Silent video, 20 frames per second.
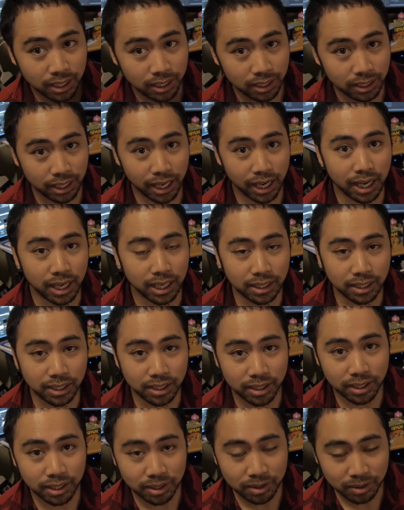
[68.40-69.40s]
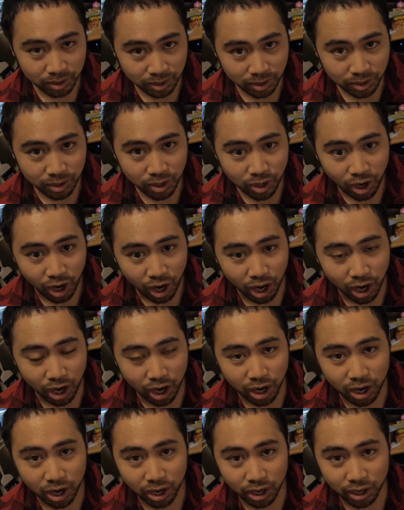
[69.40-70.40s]
Yeah.
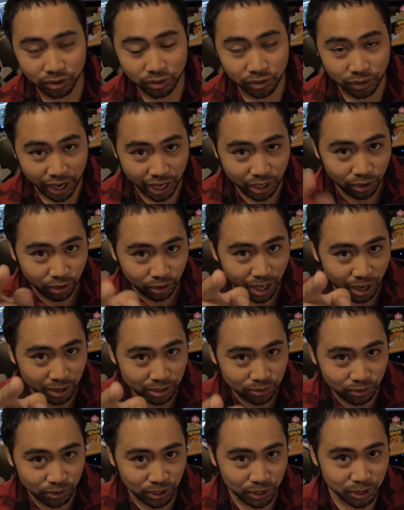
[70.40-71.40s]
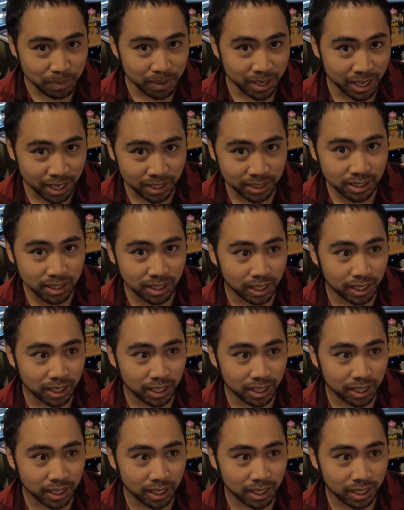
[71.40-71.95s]
Uh, Edgar, that's for you, man.